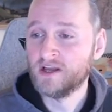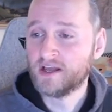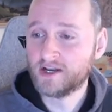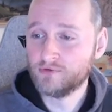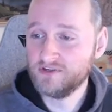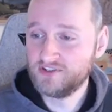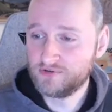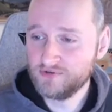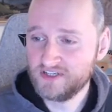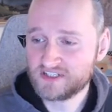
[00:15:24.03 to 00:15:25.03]
and only
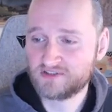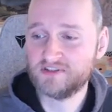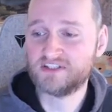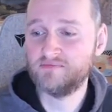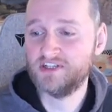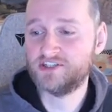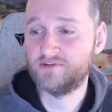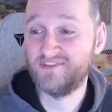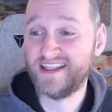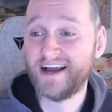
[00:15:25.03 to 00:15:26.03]
2 districts in which you
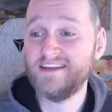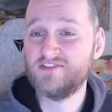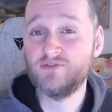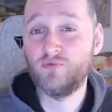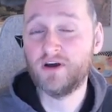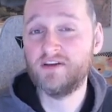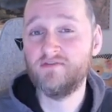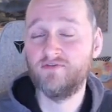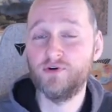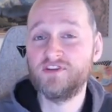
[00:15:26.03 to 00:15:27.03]
have 9-1
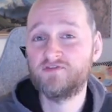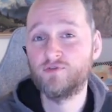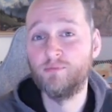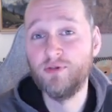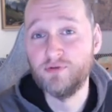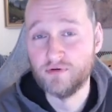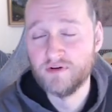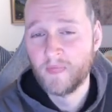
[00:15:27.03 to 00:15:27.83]
votes for blue.